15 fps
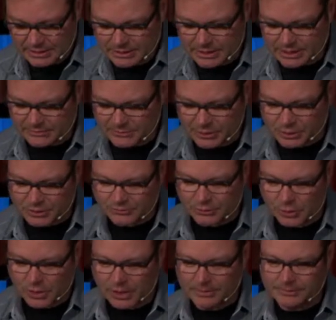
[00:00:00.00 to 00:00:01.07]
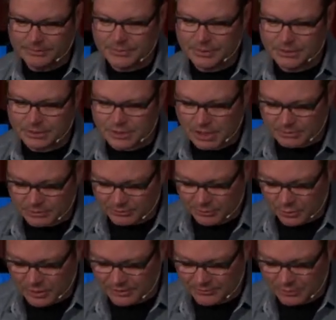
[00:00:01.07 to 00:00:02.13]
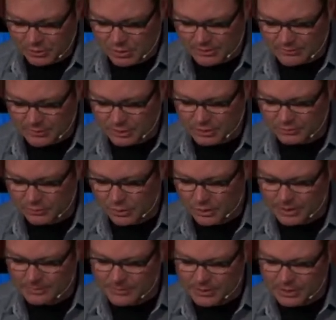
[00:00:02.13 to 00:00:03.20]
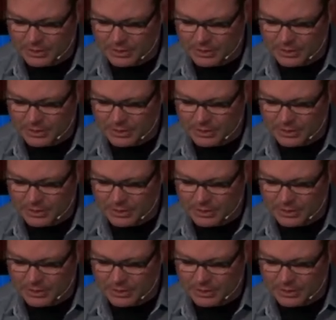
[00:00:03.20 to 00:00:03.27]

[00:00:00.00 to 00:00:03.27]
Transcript: Look at verse 4, Psalms 44, verse 4.